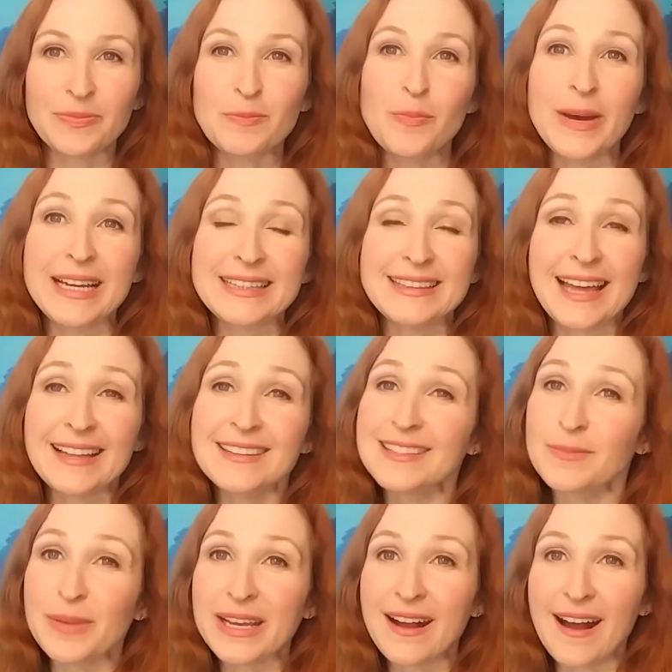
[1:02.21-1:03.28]
But
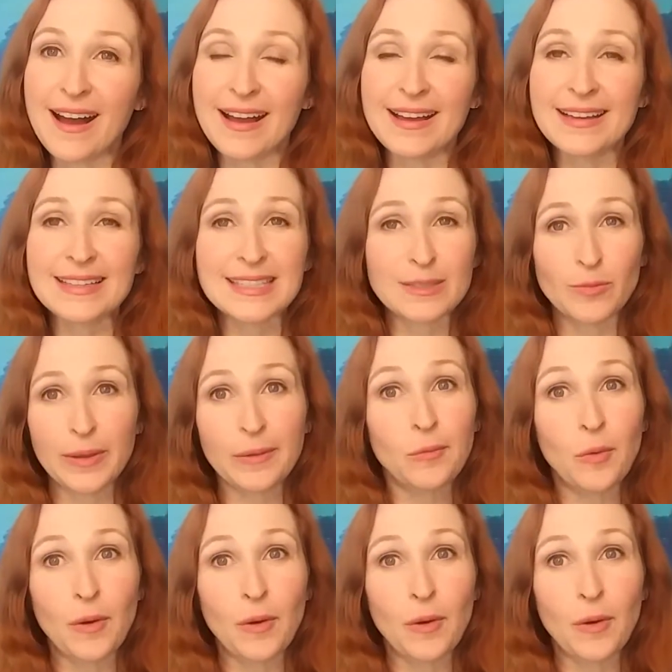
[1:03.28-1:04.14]
that's because we